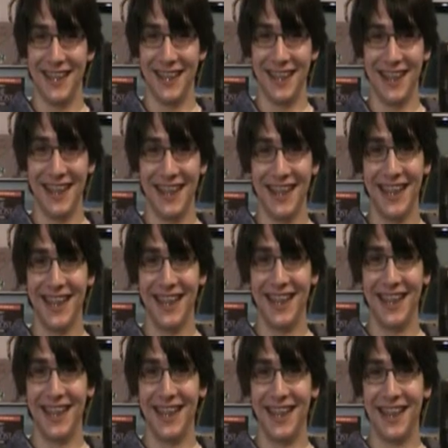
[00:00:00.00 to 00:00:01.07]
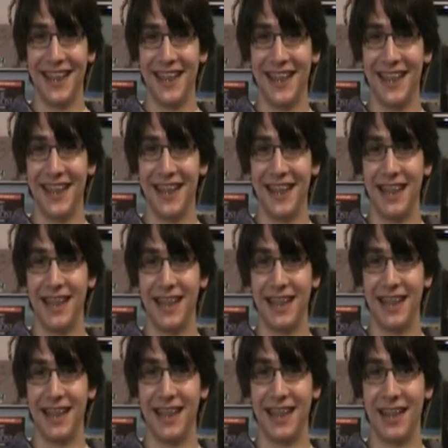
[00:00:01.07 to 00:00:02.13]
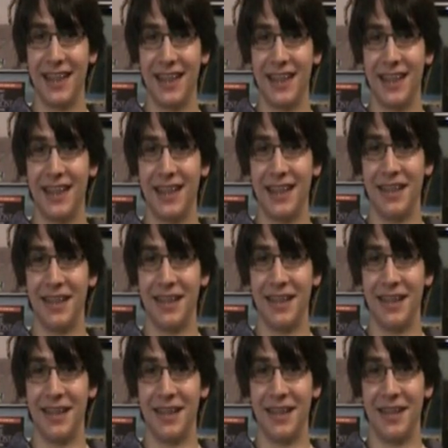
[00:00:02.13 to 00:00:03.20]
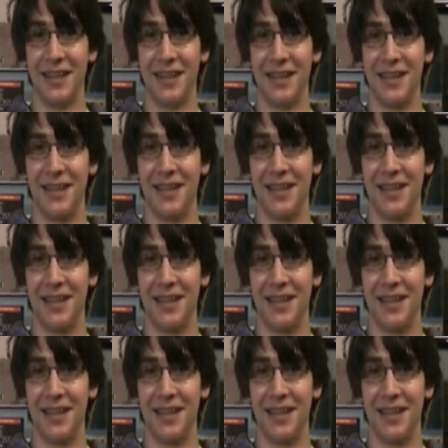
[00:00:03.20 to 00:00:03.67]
No words are spoken by the person on screen.